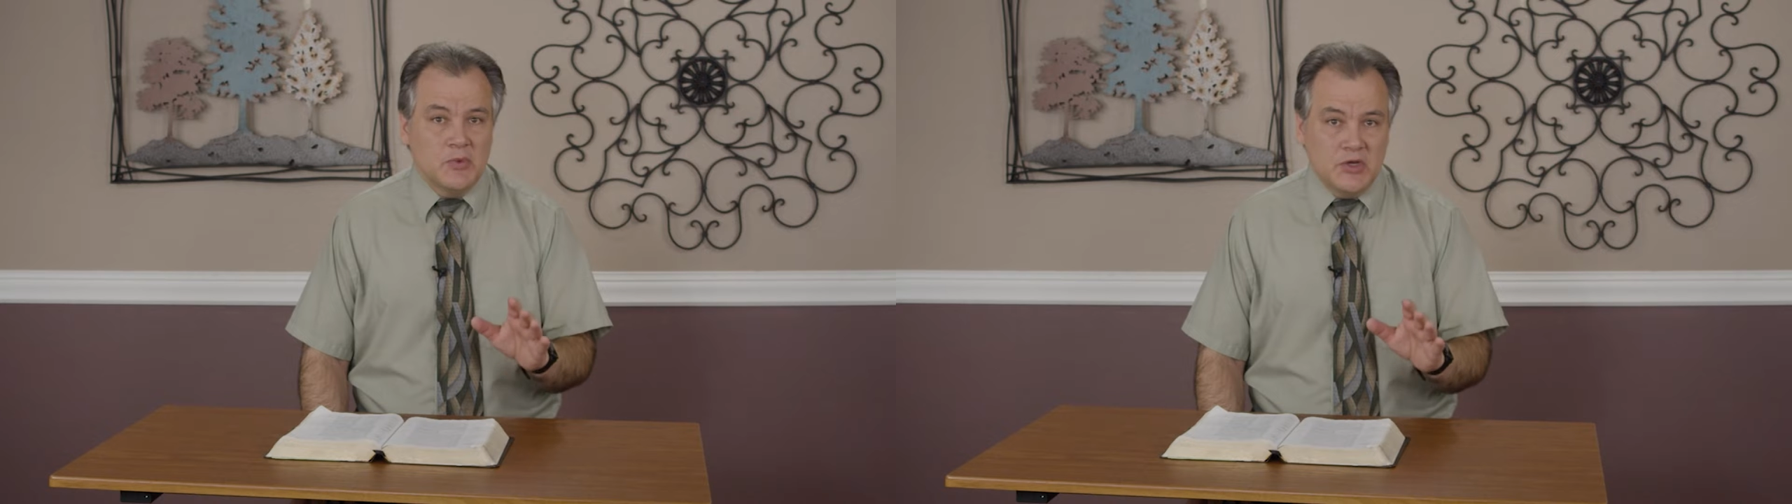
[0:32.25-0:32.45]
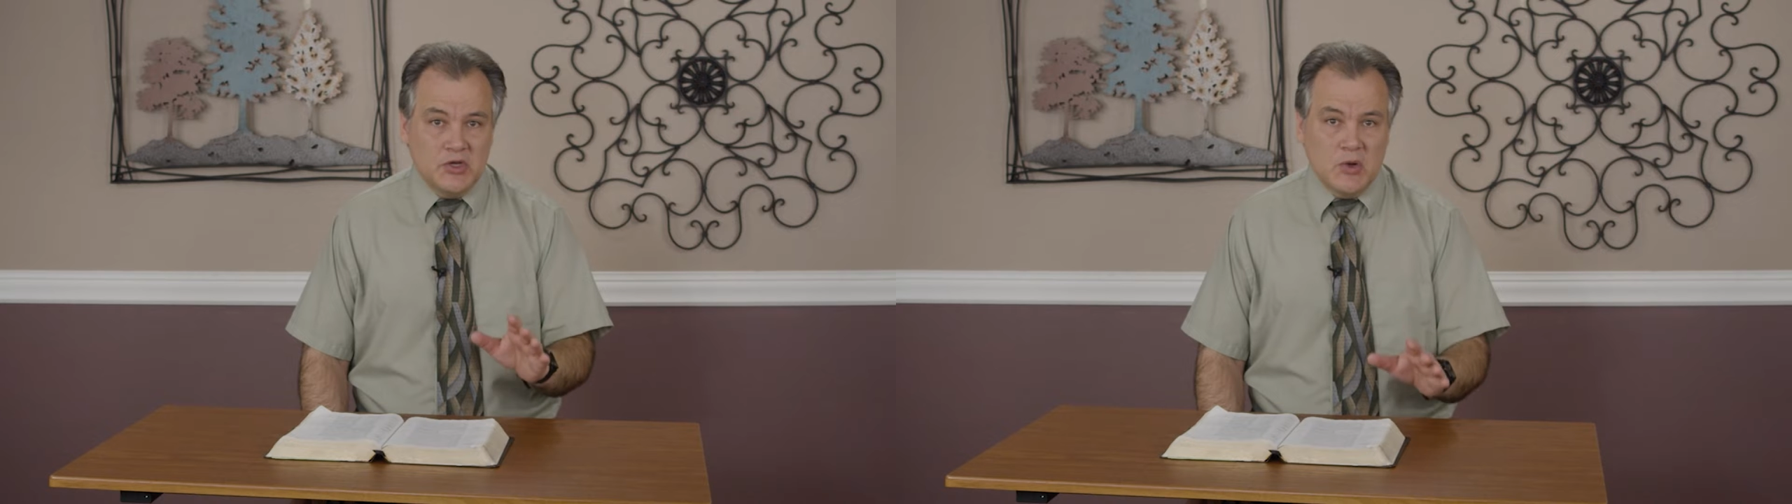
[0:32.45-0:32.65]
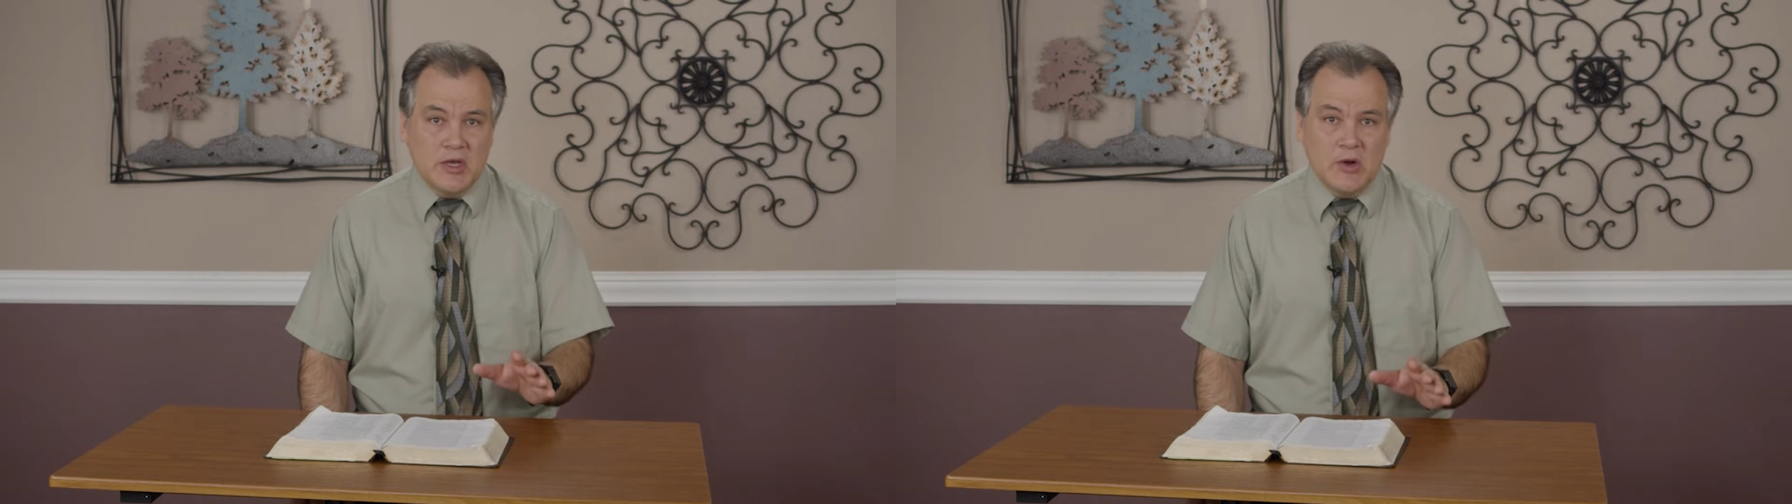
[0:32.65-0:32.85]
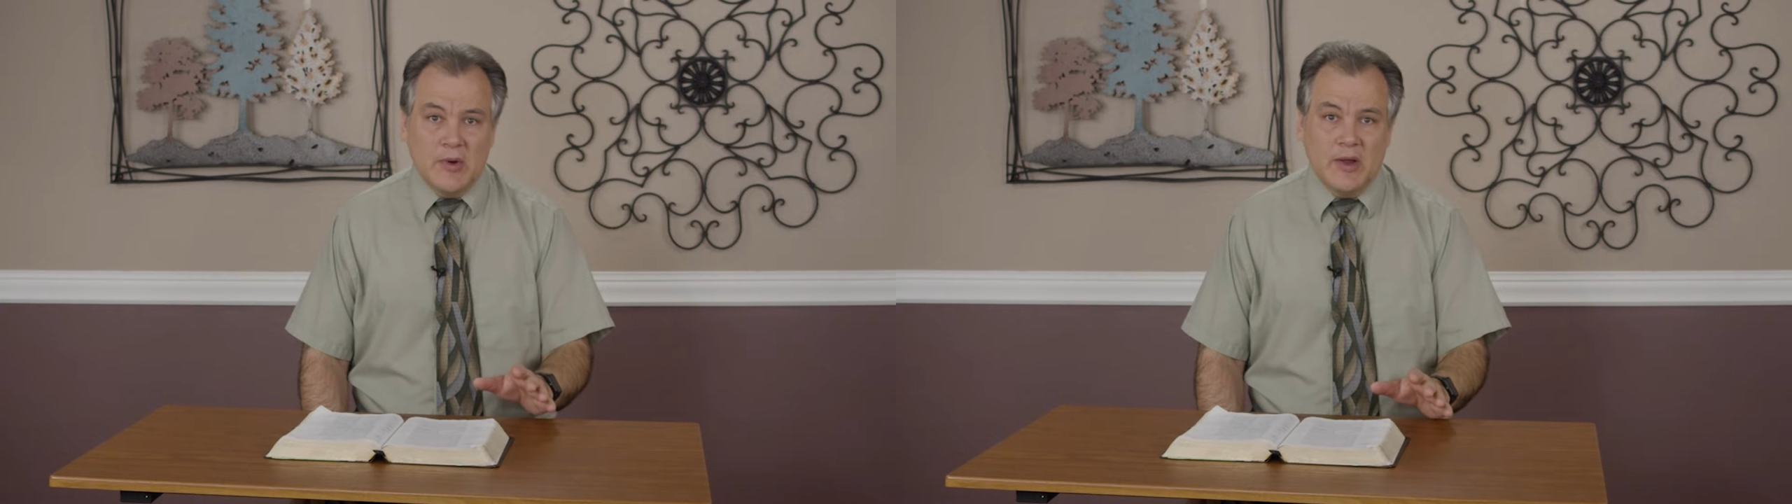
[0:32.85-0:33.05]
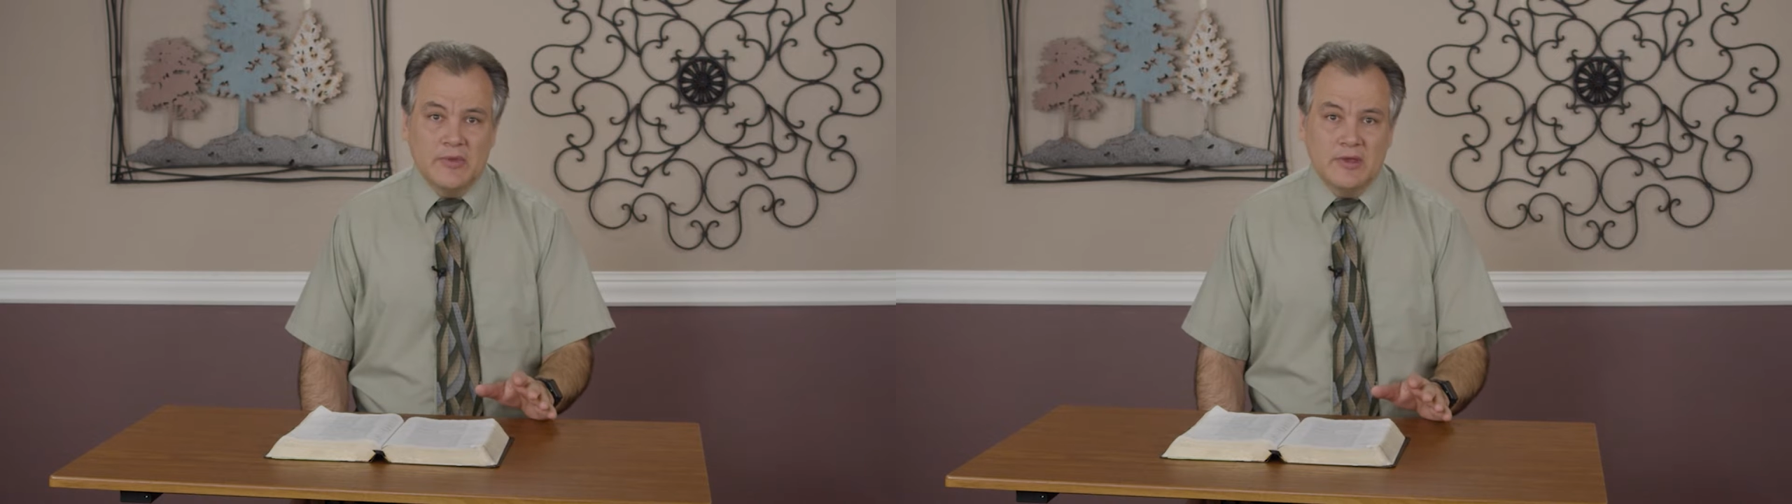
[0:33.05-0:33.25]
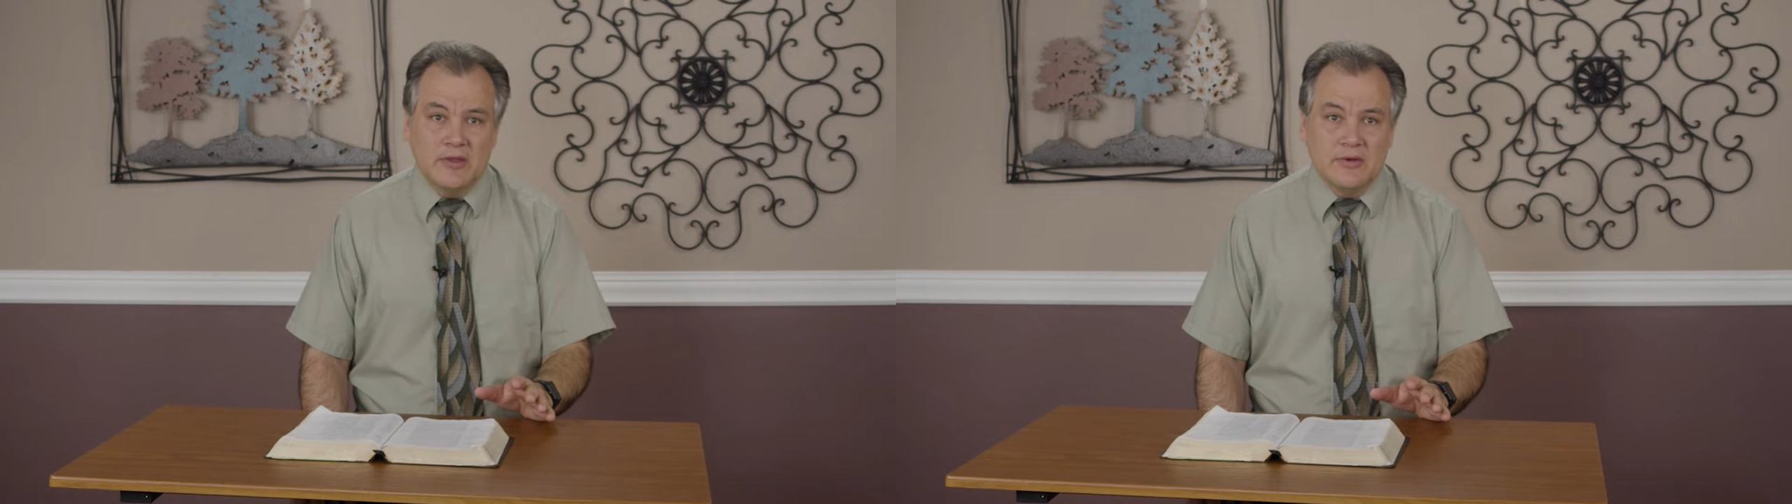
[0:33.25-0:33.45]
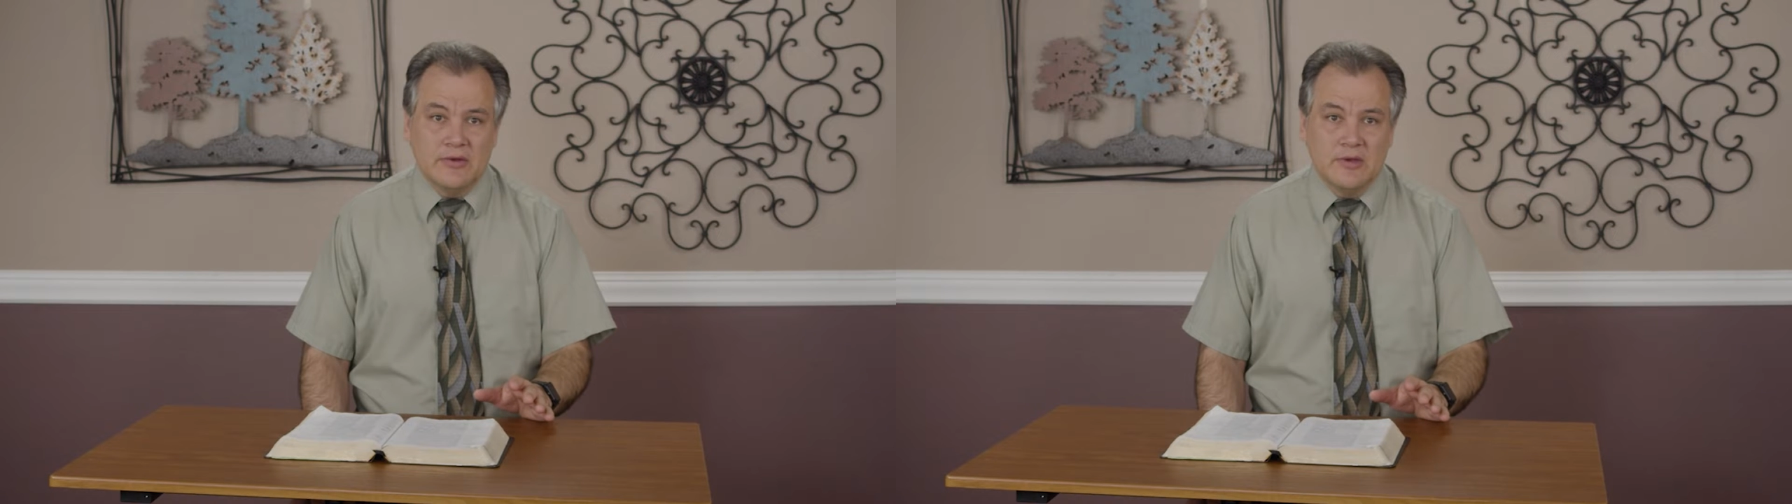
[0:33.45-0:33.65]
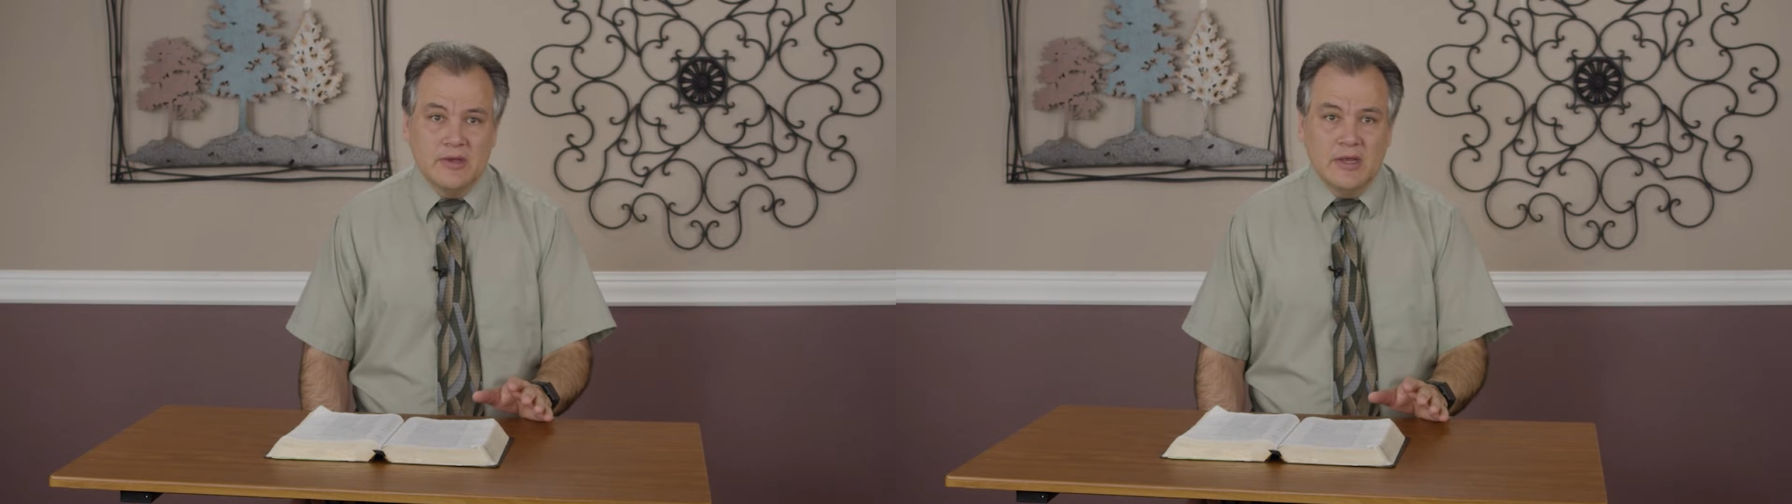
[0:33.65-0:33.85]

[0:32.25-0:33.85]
when joking around with others.